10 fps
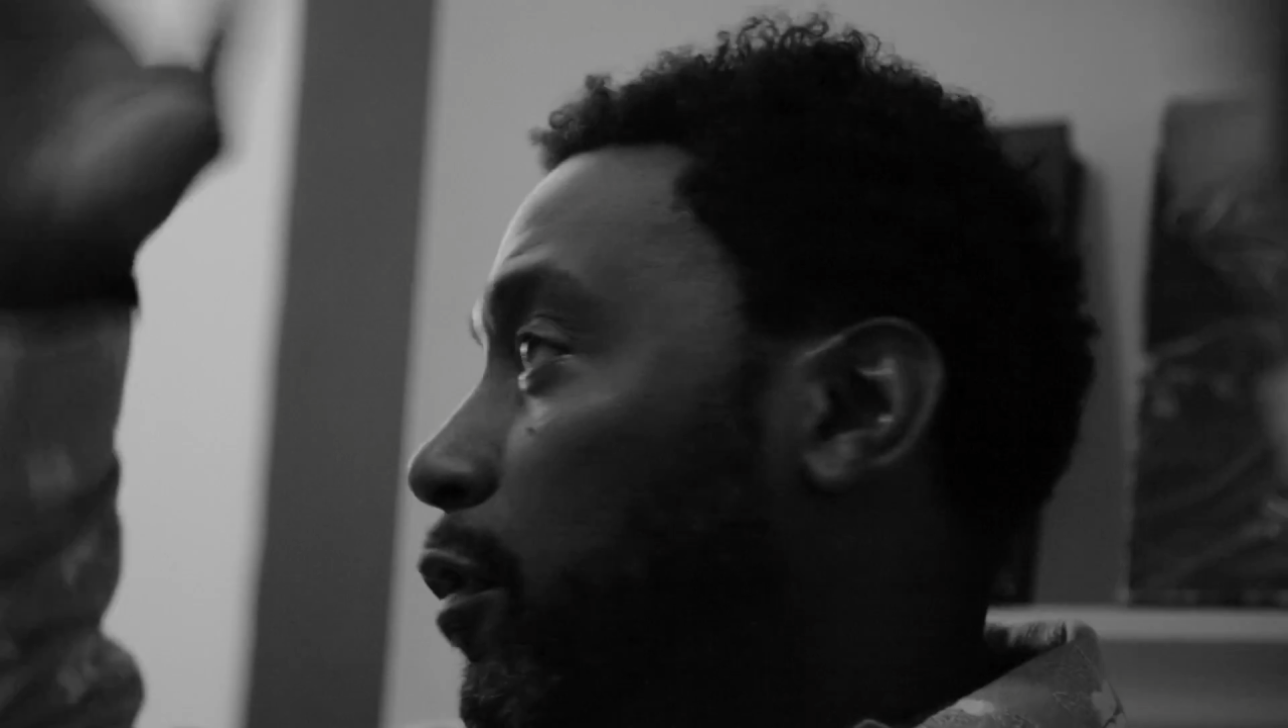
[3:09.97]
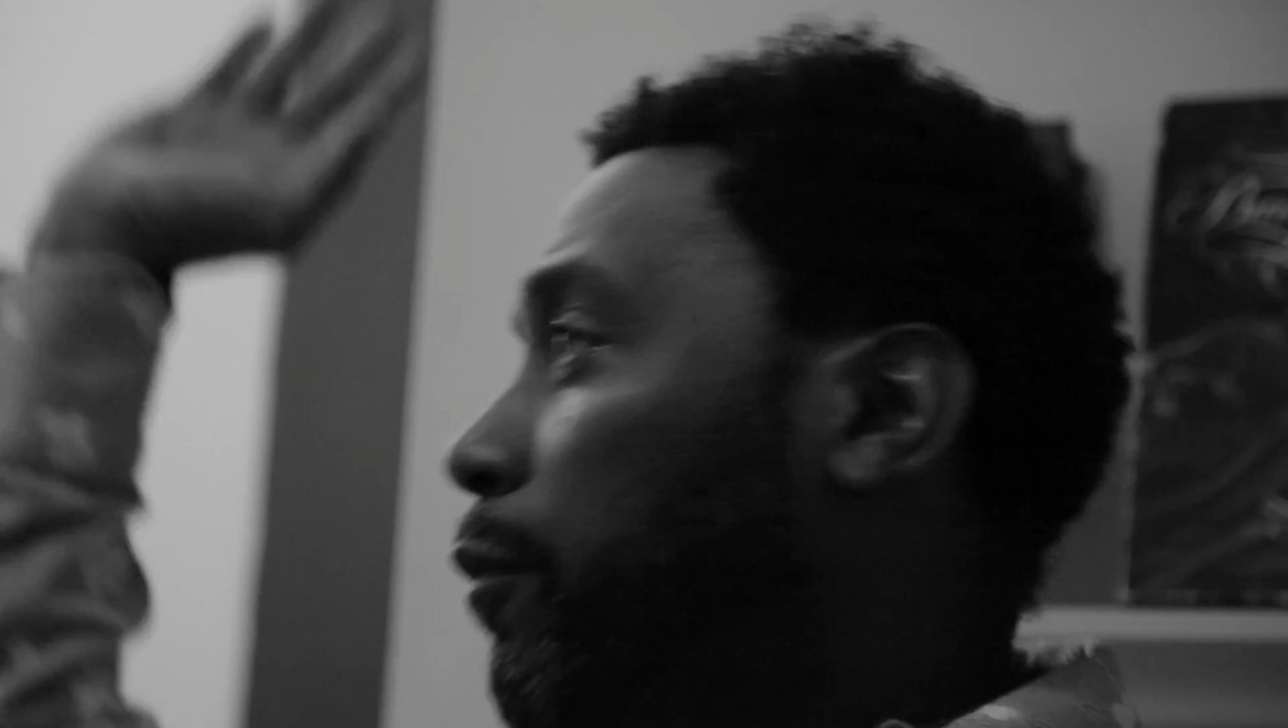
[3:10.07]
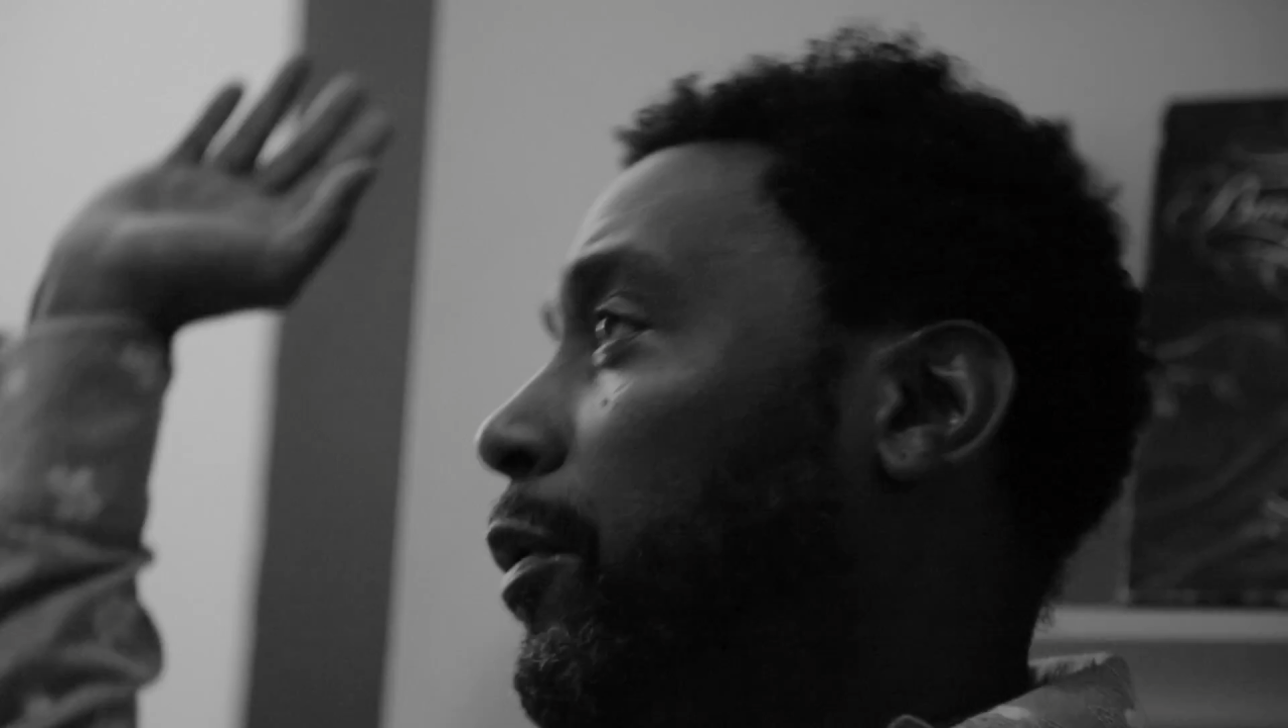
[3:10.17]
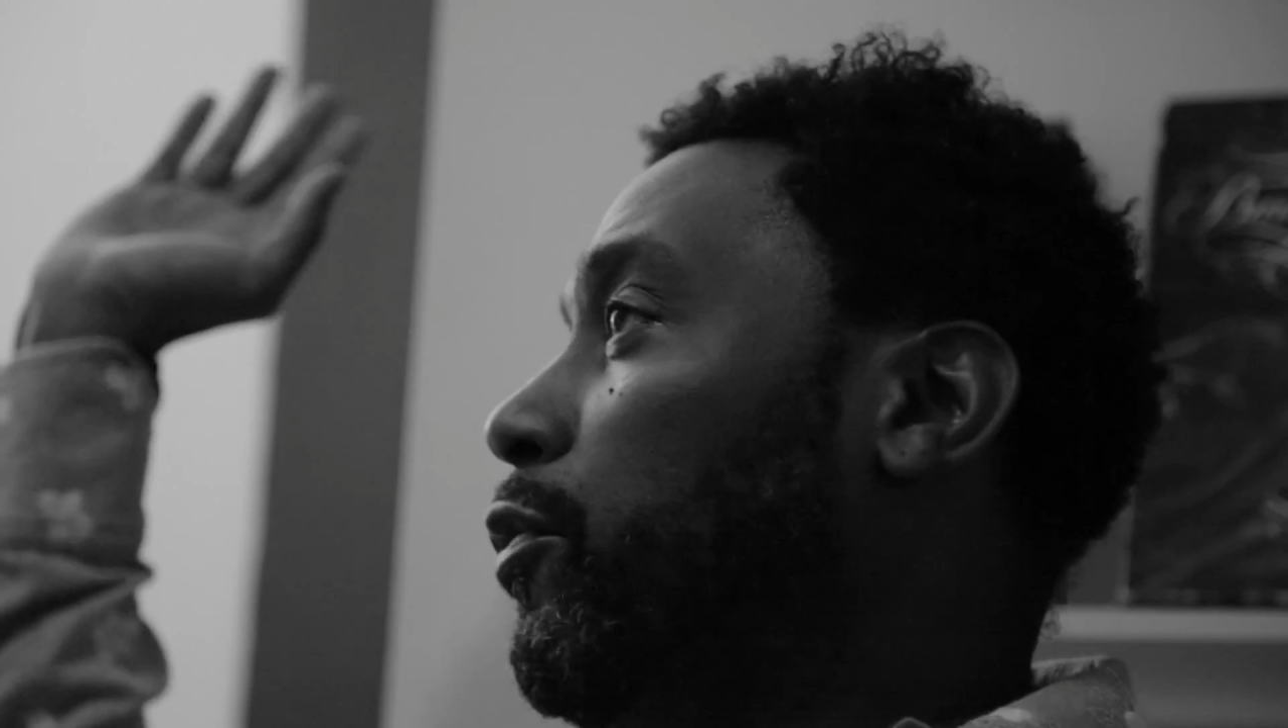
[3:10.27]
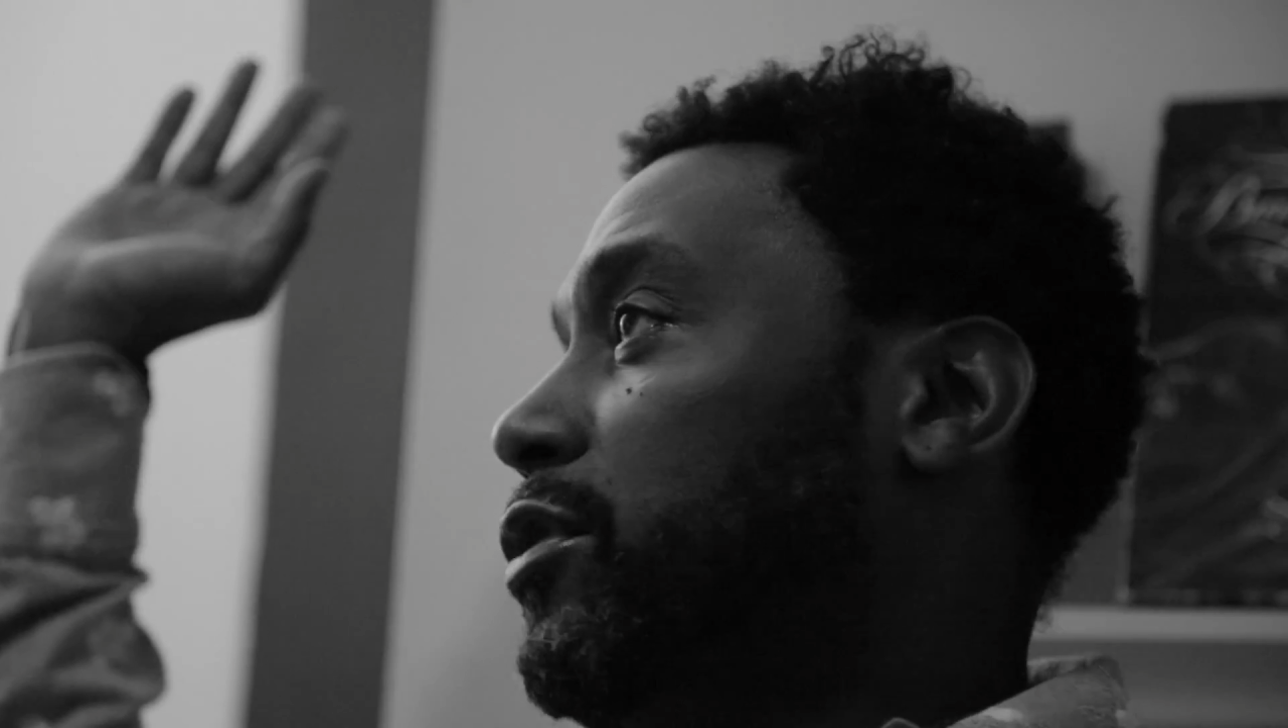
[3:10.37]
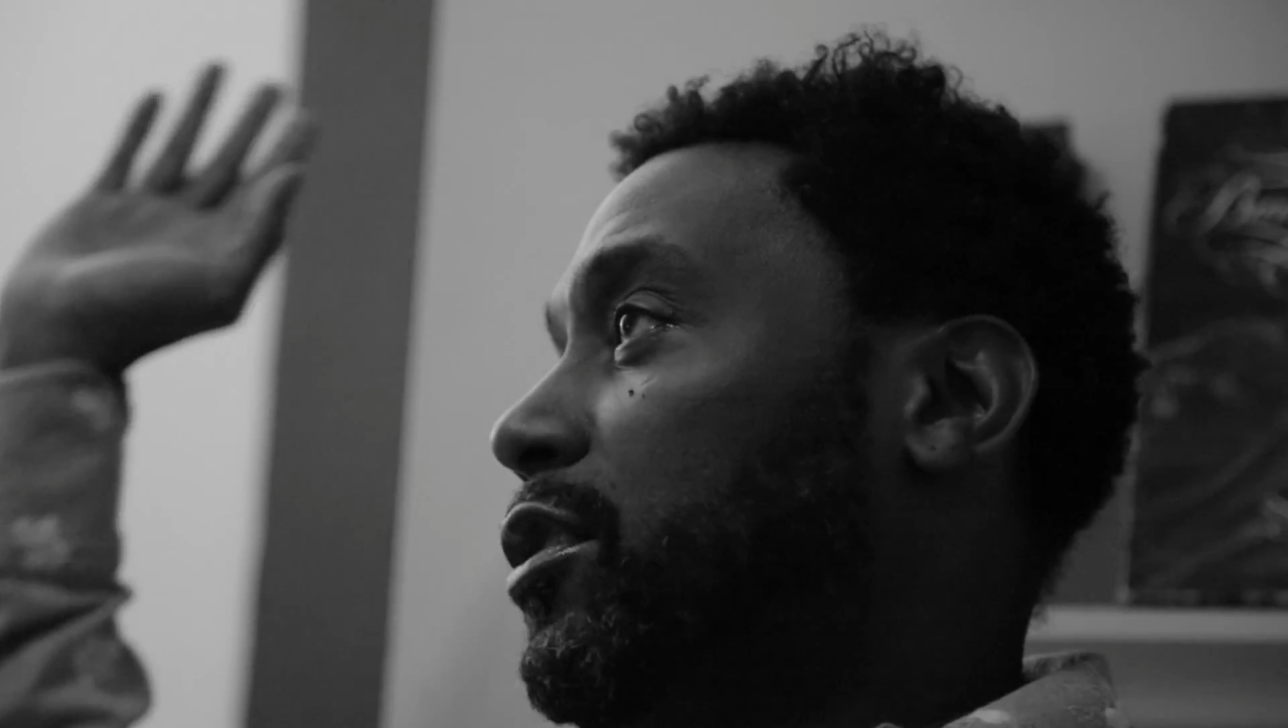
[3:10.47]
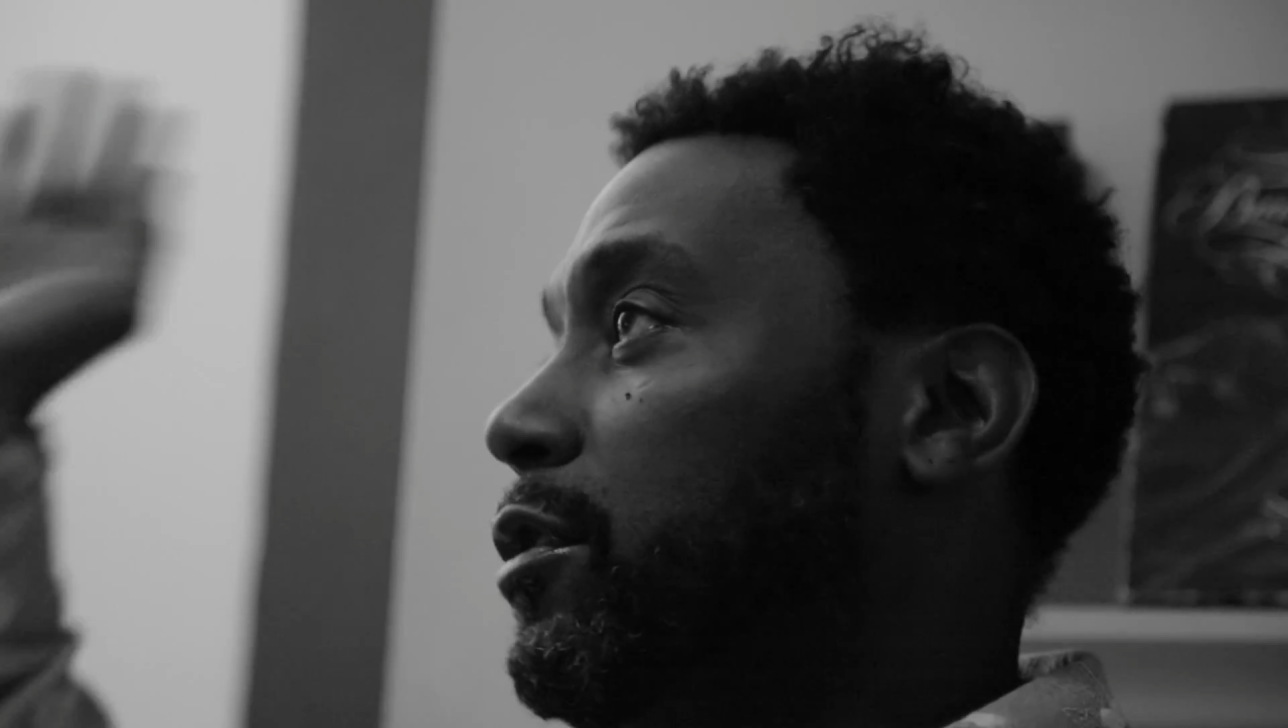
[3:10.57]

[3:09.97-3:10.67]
going to post,